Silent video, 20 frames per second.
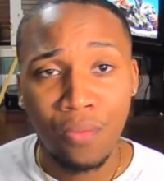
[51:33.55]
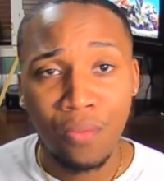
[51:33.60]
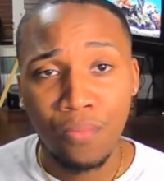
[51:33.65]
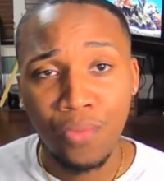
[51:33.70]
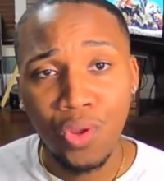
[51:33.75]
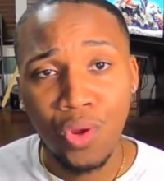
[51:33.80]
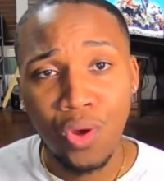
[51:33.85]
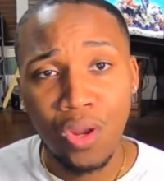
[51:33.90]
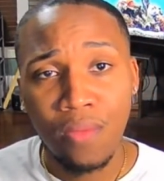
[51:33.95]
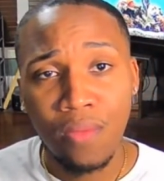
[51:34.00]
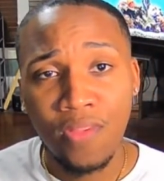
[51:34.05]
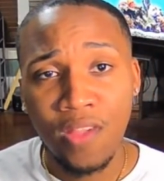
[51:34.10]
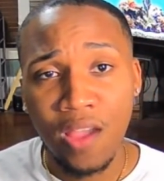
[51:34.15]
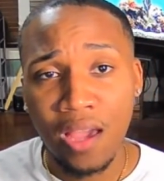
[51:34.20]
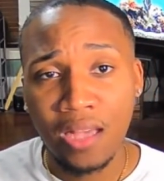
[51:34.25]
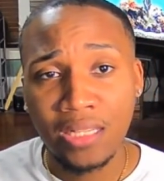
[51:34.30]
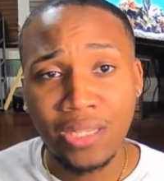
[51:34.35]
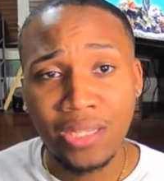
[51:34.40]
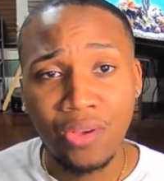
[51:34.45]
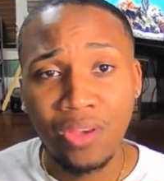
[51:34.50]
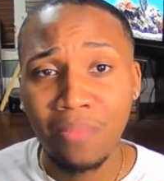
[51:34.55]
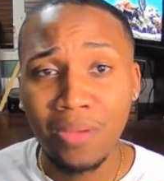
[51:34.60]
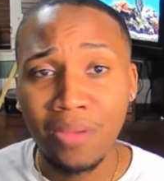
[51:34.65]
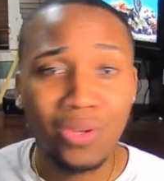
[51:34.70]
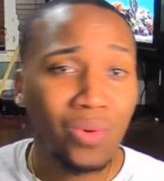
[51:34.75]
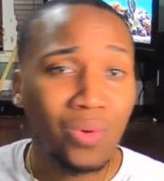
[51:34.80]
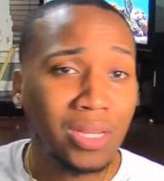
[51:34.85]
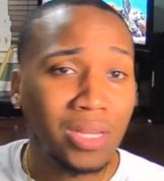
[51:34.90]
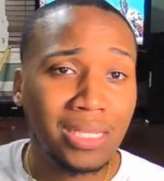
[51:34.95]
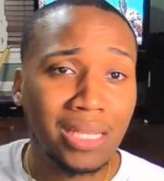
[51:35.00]
You know what I'm saying? So he's been
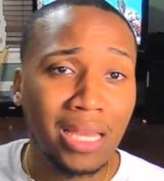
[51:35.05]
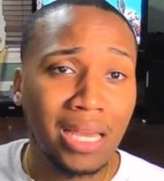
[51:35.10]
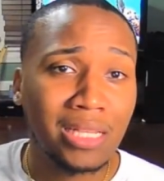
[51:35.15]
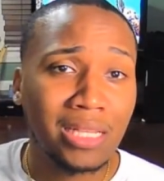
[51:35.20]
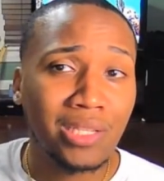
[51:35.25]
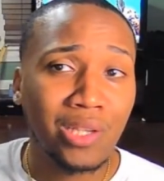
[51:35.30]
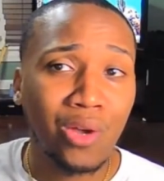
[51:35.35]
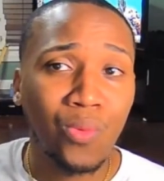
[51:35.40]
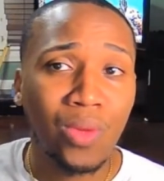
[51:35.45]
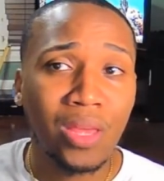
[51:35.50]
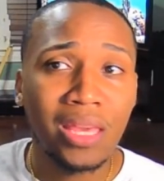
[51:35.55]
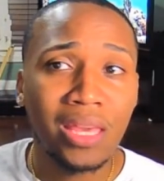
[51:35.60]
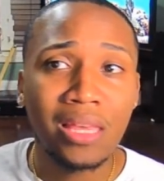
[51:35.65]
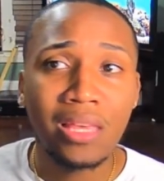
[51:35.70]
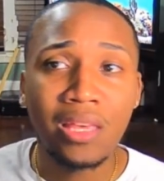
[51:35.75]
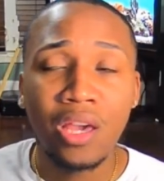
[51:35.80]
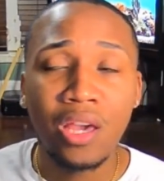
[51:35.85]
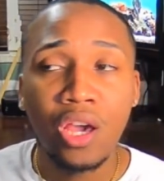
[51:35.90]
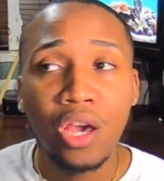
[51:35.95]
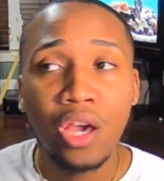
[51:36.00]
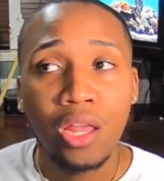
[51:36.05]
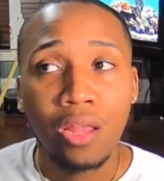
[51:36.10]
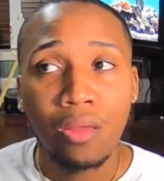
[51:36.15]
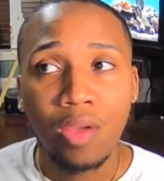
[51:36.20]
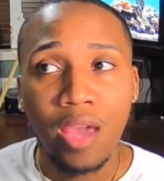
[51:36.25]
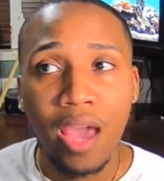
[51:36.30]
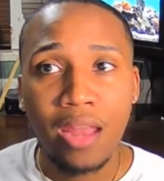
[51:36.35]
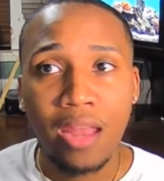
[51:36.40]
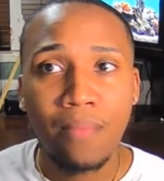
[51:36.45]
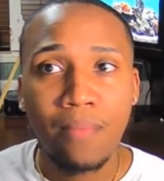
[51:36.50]
doing his thing. So when he
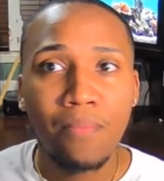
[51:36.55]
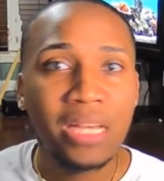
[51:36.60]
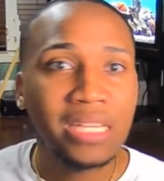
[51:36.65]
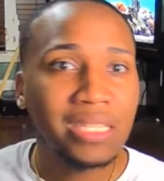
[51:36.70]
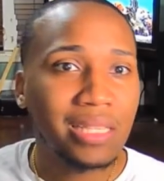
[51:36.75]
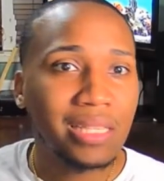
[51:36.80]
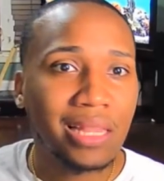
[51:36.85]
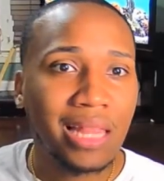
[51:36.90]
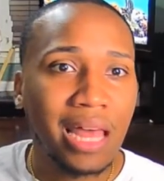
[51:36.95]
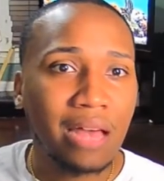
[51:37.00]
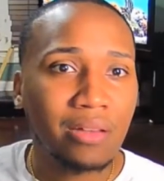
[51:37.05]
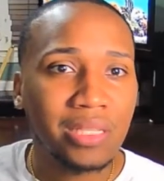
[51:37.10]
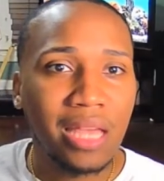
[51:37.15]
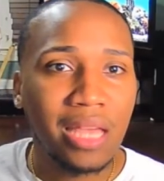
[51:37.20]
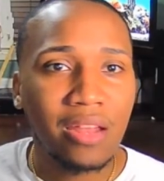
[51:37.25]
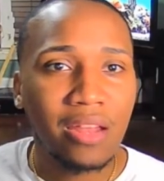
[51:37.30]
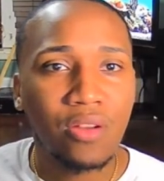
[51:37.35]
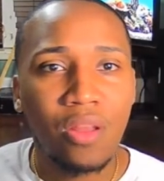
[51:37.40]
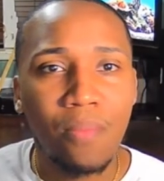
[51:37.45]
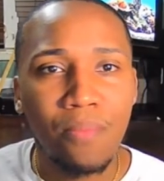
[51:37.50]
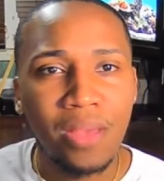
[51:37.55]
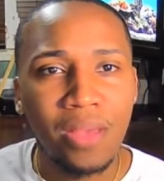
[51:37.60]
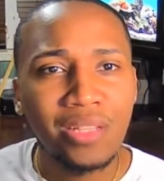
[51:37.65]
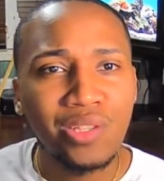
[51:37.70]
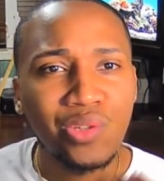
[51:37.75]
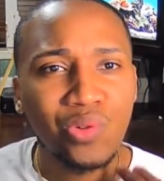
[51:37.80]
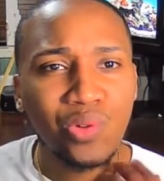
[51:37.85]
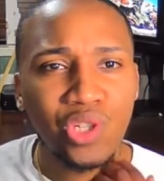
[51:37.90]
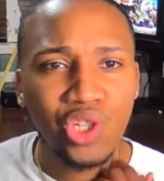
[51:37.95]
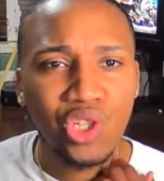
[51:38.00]
kind of missed, lost out on the
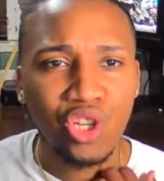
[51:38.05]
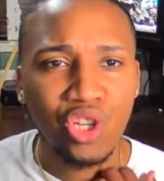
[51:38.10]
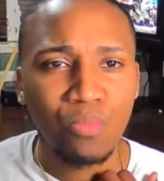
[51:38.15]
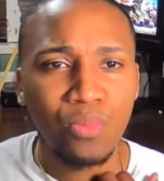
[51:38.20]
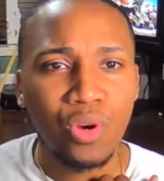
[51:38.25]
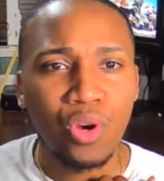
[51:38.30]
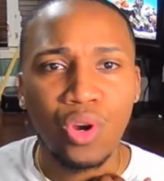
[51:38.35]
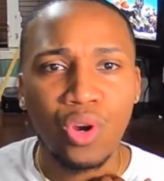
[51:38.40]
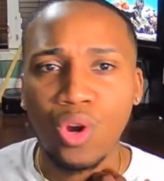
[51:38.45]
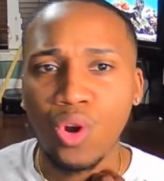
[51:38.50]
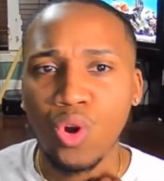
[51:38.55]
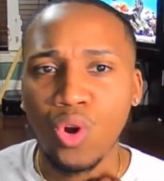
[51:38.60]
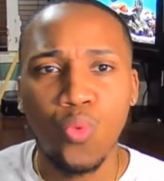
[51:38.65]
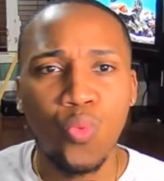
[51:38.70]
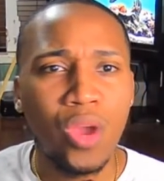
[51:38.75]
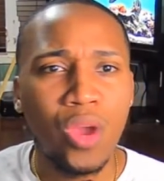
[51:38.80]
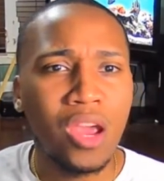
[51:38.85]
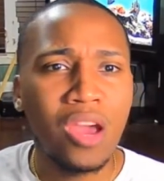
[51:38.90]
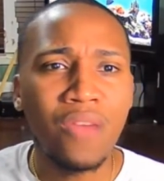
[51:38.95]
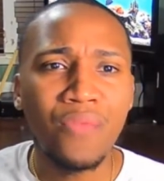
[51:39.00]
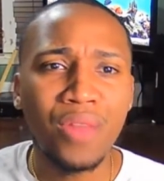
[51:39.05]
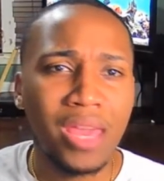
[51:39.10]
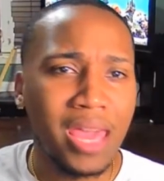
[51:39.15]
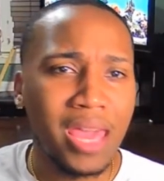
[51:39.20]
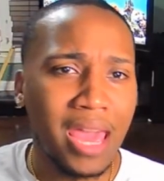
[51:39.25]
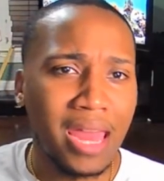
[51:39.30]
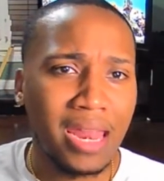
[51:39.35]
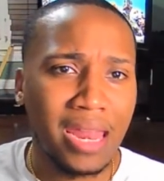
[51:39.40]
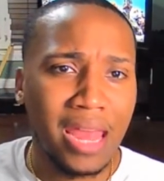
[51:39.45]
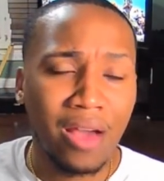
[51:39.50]
mentorship or, or wherever
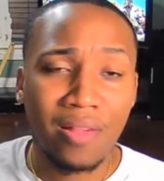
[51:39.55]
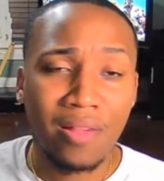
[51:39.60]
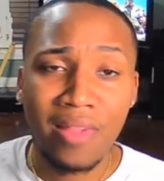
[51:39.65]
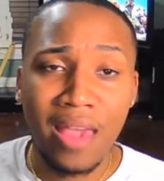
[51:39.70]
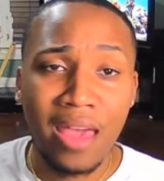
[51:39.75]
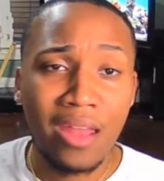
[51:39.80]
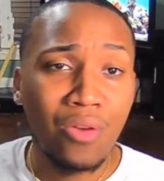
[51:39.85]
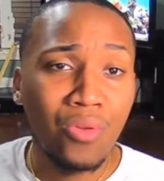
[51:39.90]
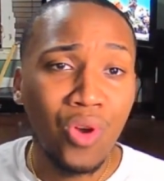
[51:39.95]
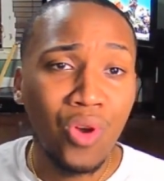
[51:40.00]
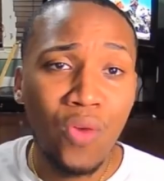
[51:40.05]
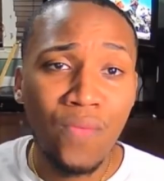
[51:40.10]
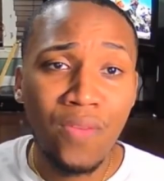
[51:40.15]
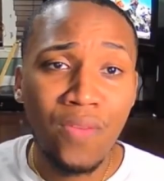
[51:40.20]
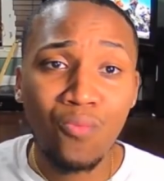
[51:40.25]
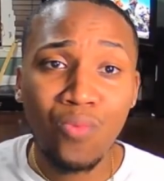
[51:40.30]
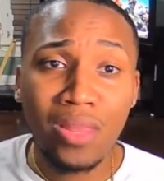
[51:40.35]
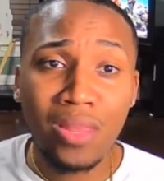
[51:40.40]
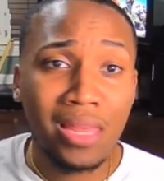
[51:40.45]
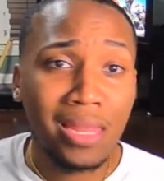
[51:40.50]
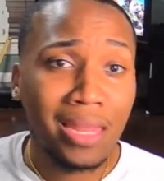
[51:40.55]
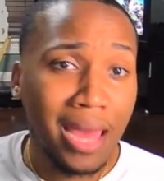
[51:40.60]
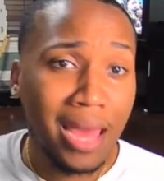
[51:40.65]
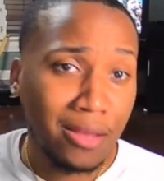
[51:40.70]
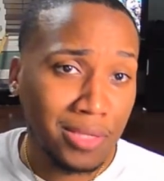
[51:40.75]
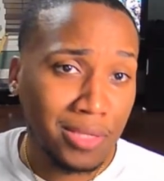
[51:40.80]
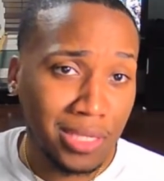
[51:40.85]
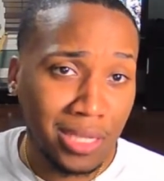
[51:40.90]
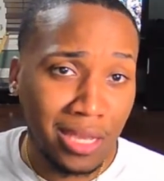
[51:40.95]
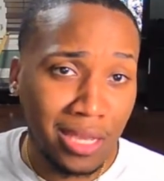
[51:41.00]
they at now, because I don't know if he really
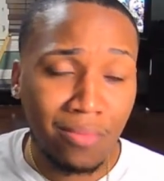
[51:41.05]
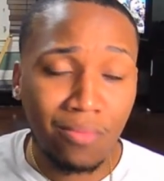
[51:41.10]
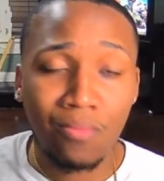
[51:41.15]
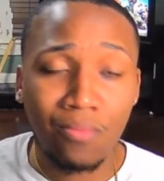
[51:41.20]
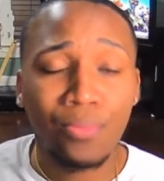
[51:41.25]
lost it,